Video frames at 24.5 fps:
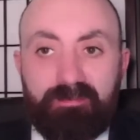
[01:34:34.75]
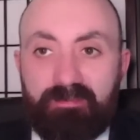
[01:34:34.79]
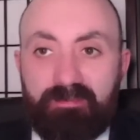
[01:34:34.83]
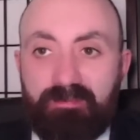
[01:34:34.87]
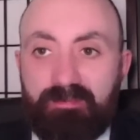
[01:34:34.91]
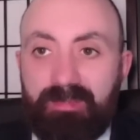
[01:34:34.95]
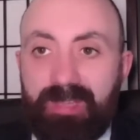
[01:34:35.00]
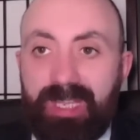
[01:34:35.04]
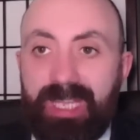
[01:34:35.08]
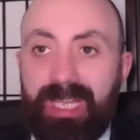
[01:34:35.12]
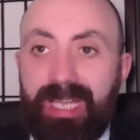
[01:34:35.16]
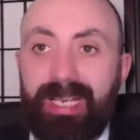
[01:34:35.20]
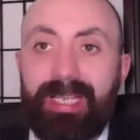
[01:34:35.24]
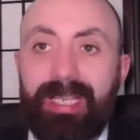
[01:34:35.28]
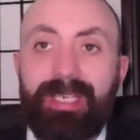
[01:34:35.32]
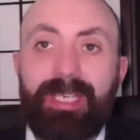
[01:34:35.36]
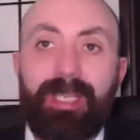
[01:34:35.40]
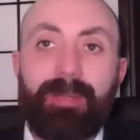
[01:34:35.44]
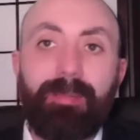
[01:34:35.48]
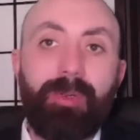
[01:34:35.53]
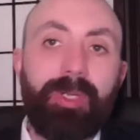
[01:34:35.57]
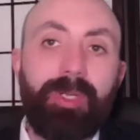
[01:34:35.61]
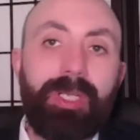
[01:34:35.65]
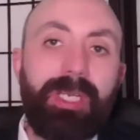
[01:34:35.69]
they'll end
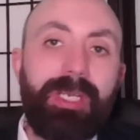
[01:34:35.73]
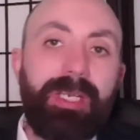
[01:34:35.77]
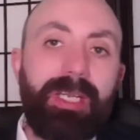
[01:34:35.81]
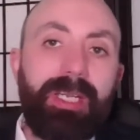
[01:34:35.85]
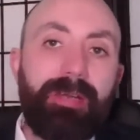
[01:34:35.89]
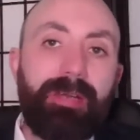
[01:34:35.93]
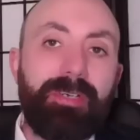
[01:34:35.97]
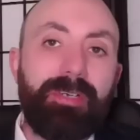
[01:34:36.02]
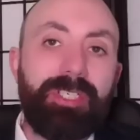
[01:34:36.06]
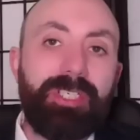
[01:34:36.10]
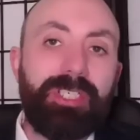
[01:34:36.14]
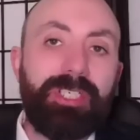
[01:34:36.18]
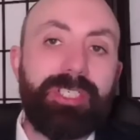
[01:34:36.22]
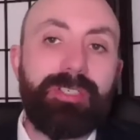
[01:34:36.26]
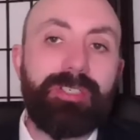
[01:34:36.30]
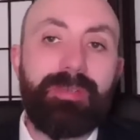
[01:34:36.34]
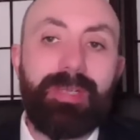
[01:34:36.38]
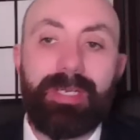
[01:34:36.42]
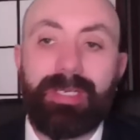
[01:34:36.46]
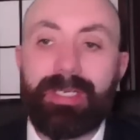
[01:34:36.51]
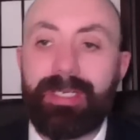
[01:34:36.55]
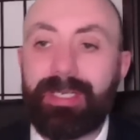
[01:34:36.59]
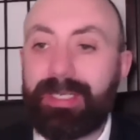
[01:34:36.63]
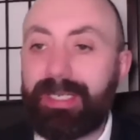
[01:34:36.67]
up looking like Rishi
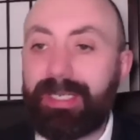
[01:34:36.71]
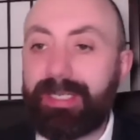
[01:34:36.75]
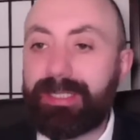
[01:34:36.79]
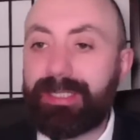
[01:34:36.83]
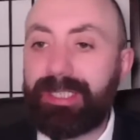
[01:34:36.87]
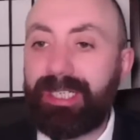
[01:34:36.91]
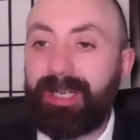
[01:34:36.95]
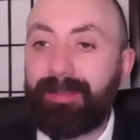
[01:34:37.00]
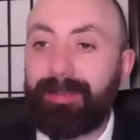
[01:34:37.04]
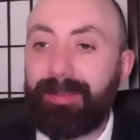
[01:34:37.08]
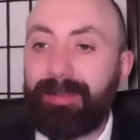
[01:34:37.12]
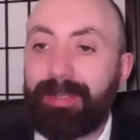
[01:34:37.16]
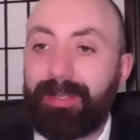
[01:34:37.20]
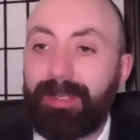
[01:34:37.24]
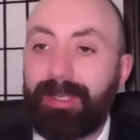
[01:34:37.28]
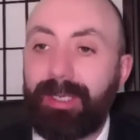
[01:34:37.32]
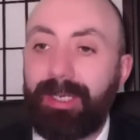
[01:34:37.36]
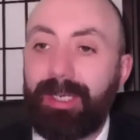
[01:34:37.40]
Sunak and Keir Starmer.